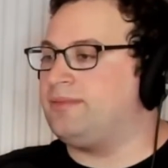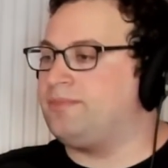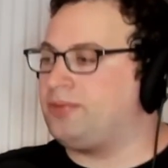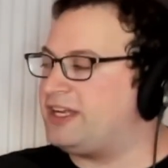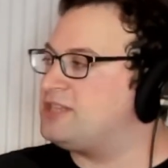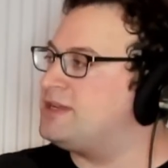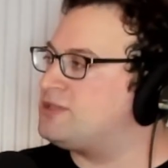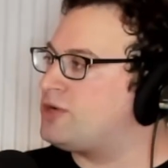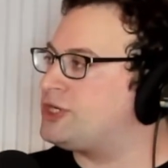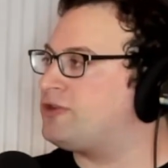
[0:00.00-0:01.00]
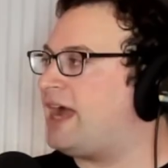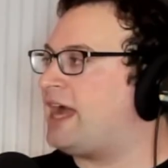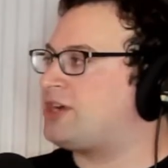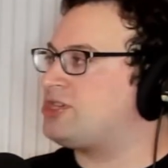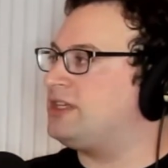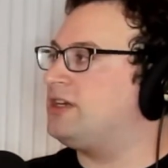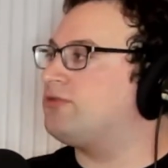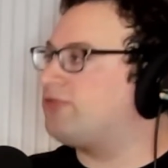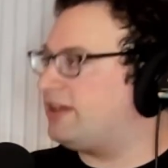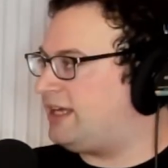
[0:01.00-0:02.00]
placements where you're actually going
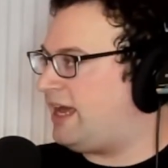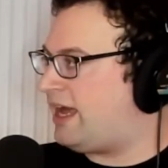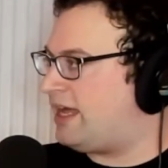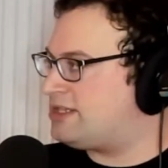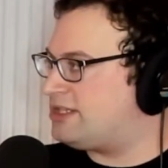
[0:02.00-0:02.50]
to run the ads.